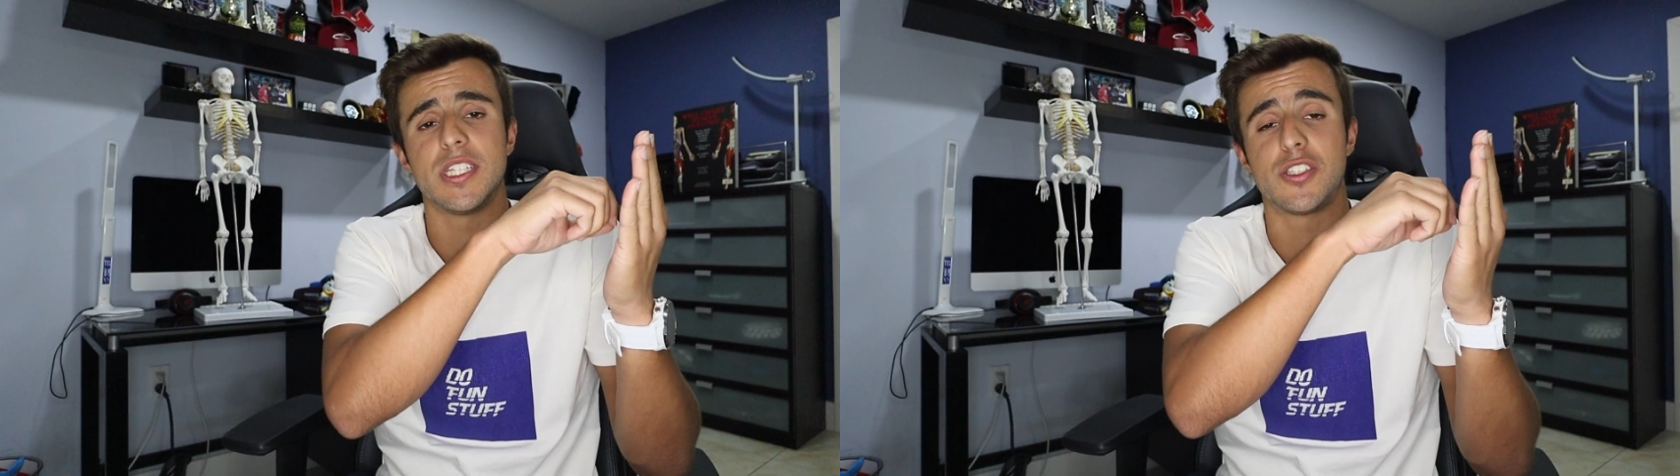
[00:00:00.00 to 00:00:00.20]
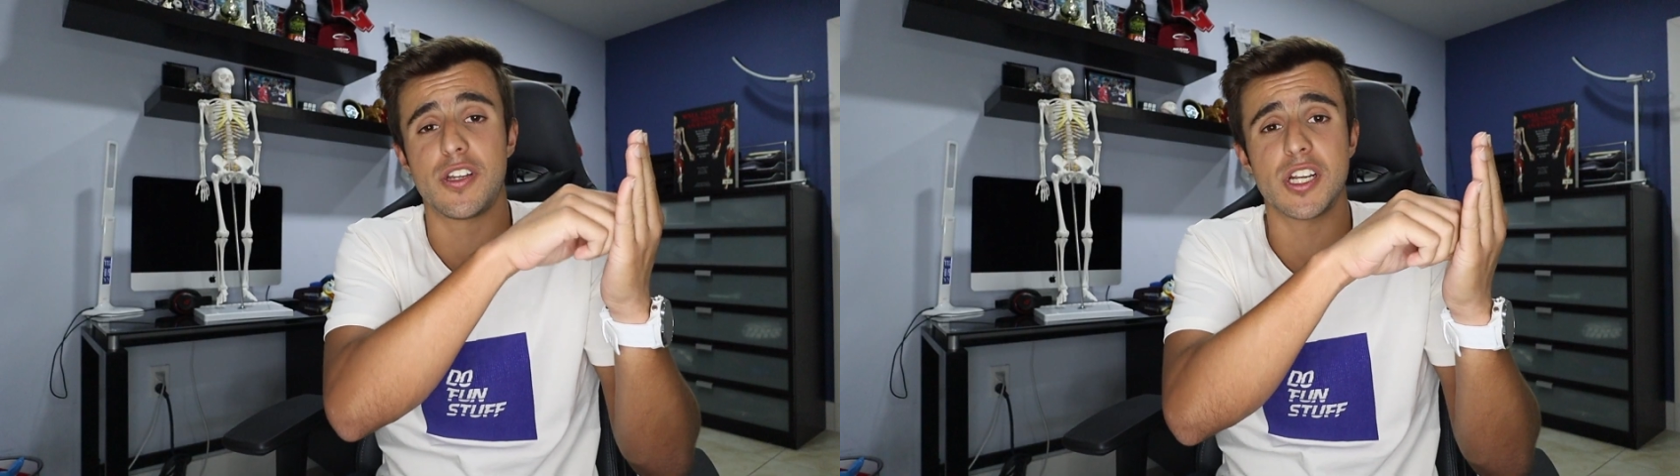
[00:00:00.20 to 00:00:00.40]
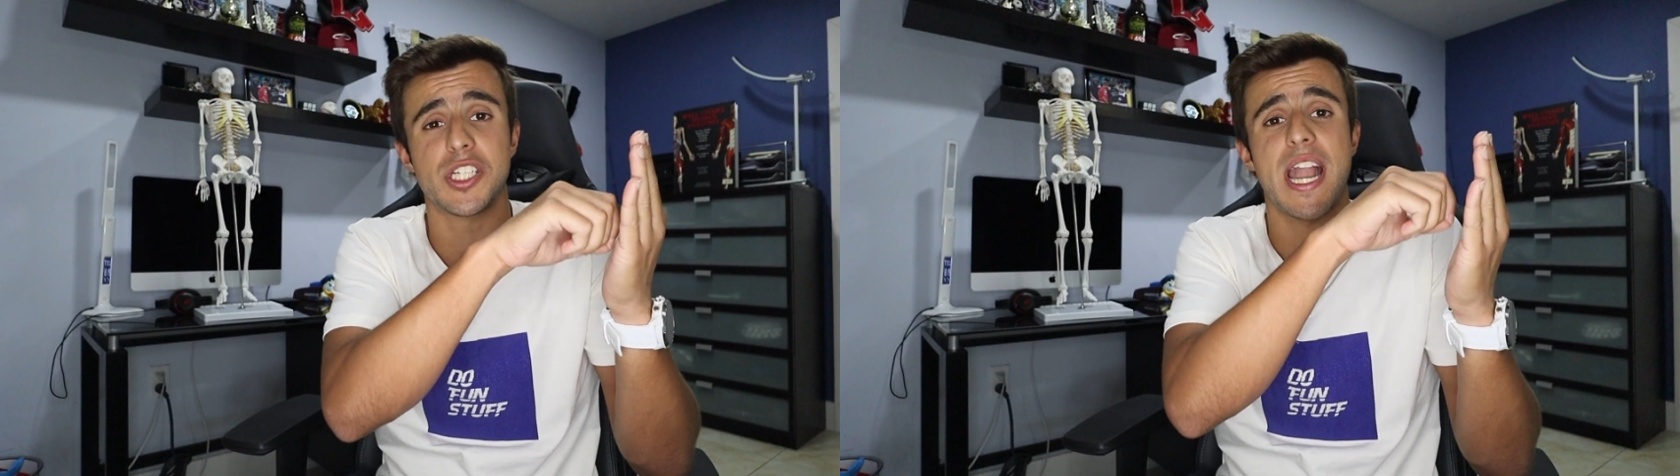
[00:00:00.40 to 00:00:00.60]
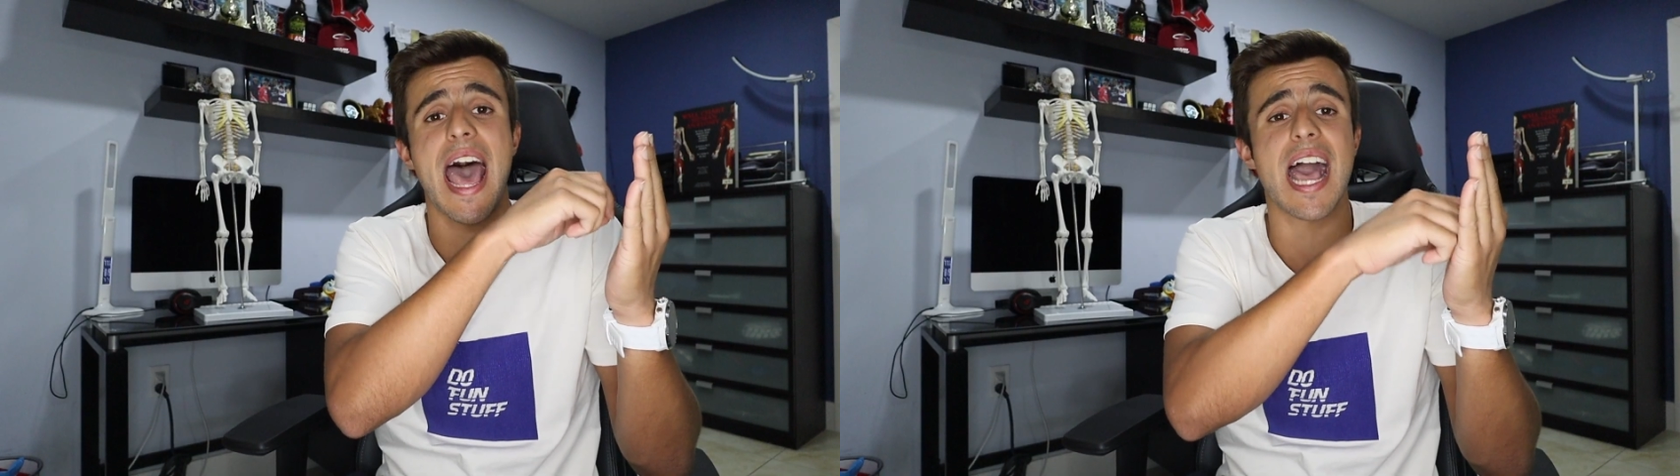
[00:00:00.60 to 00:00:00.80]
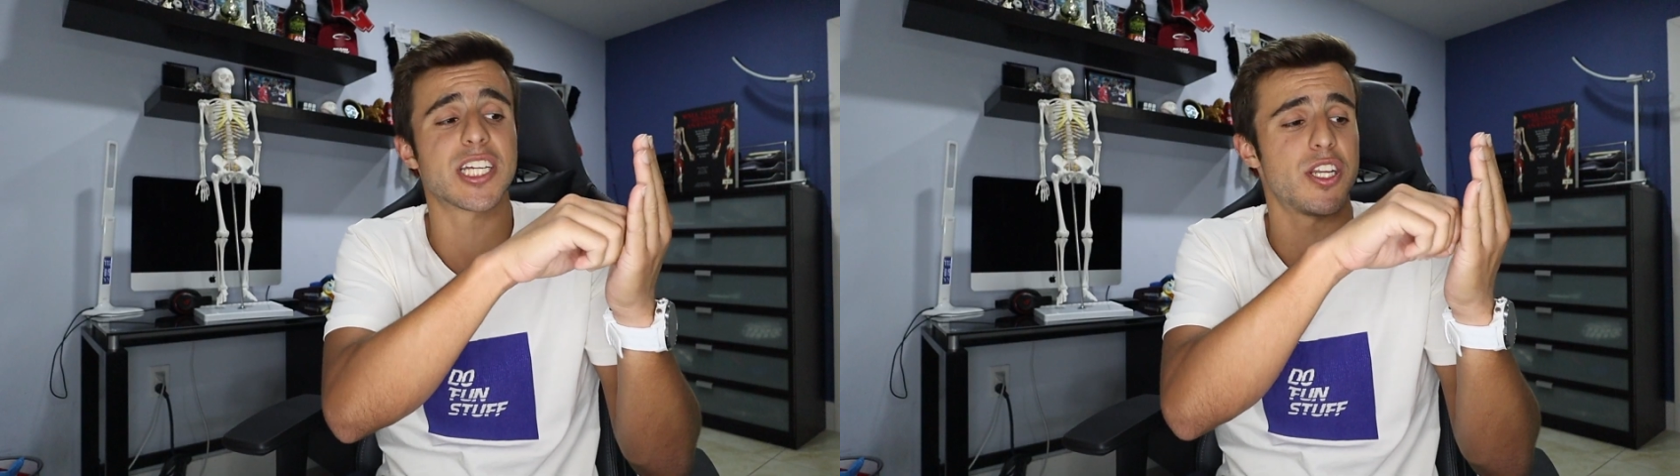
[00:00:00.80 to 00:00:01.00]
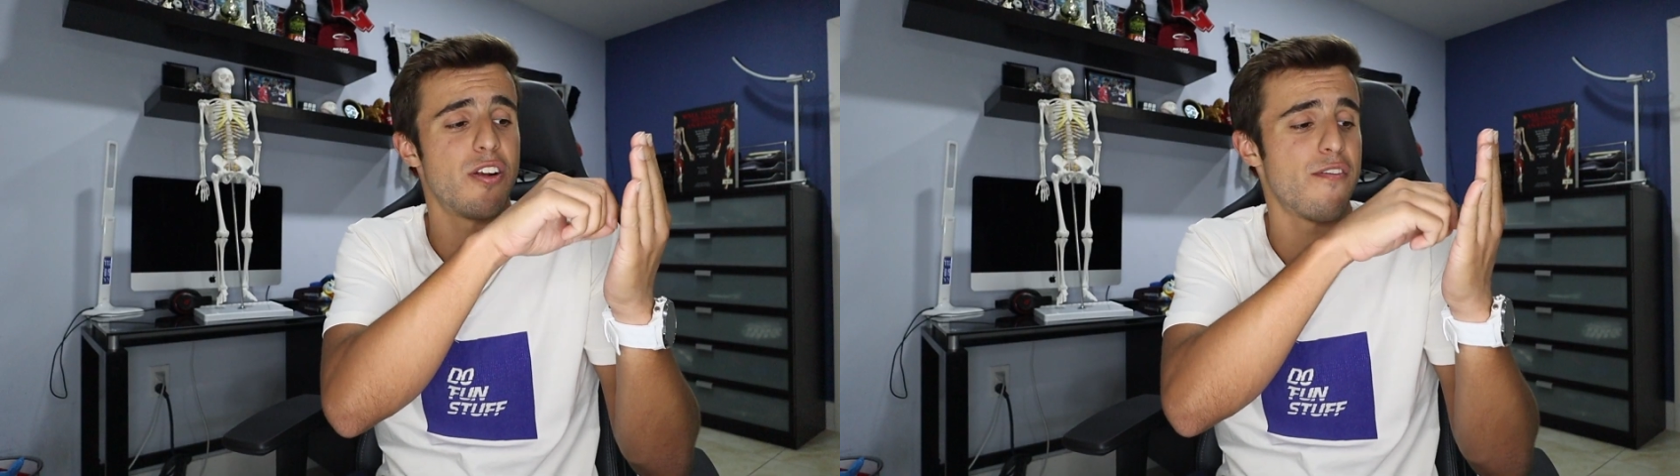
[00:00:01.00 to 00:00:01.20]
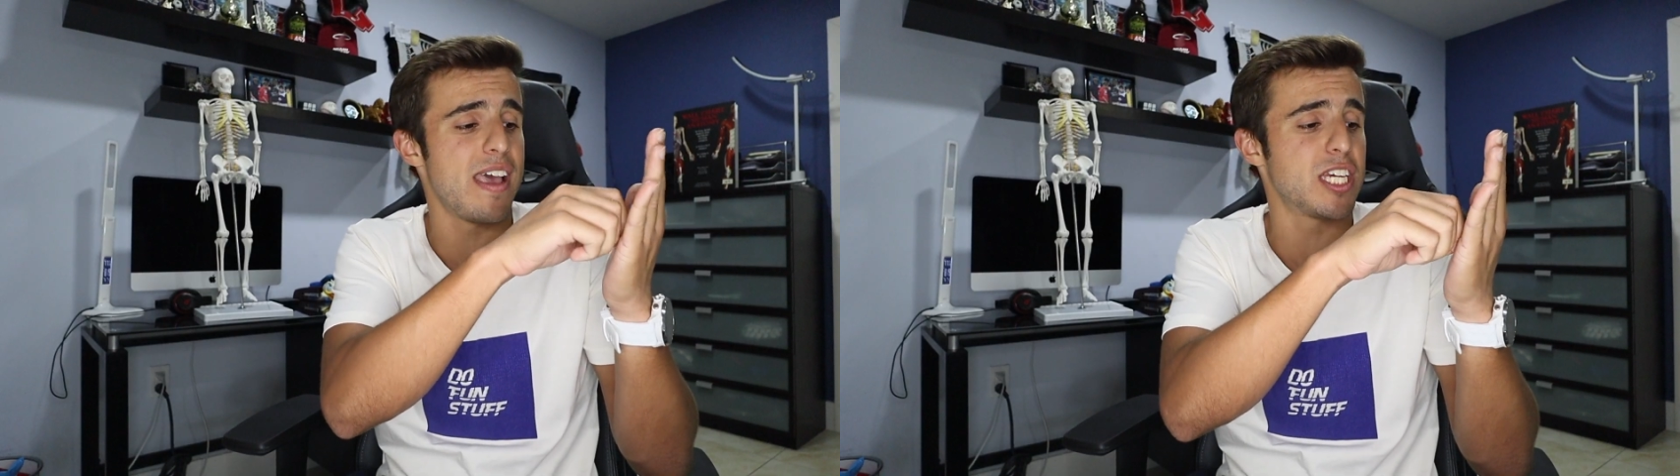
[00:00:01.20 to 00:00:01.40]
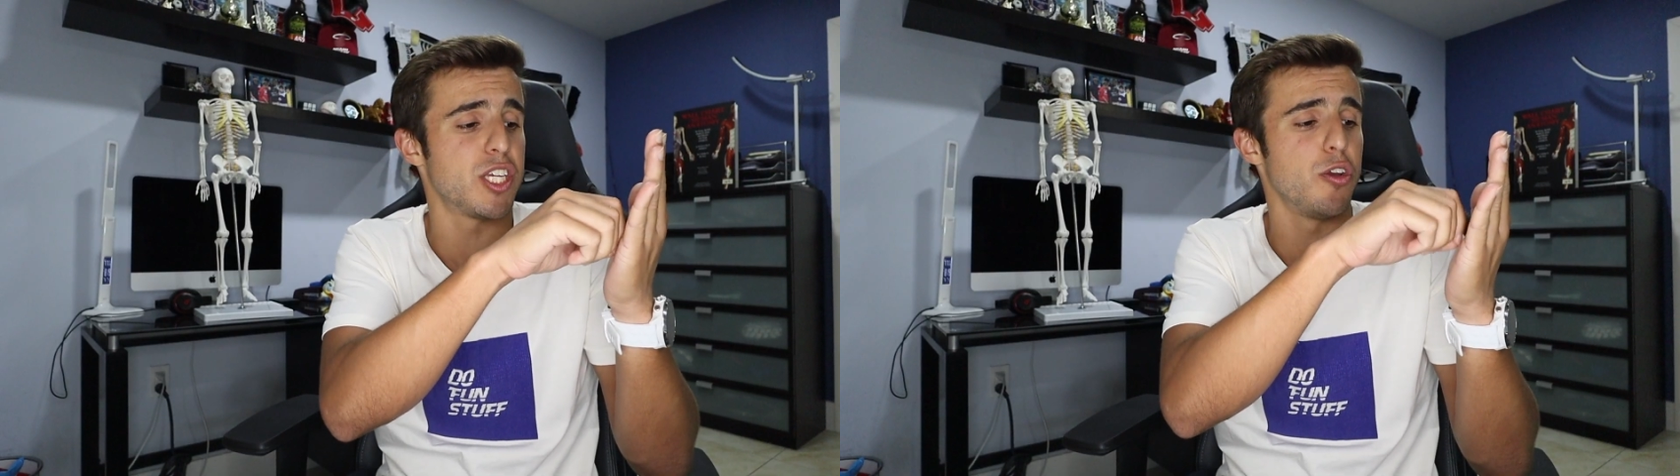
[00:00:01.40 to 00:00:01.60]
insertion, action,
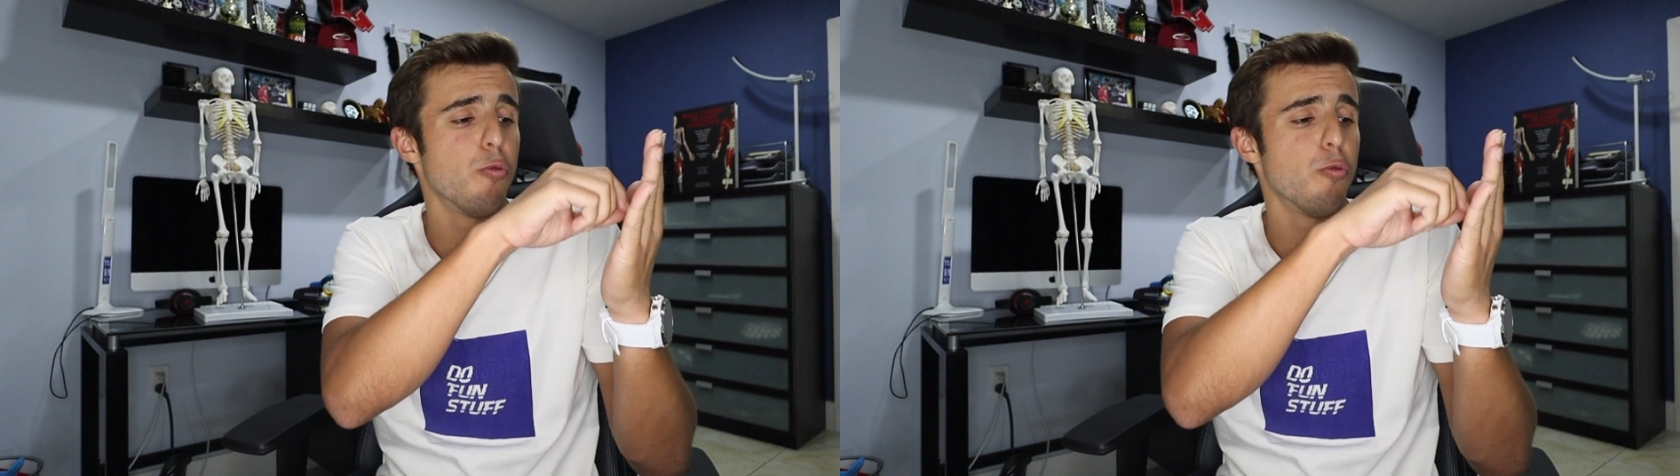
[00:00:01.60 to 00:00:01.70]
innervation.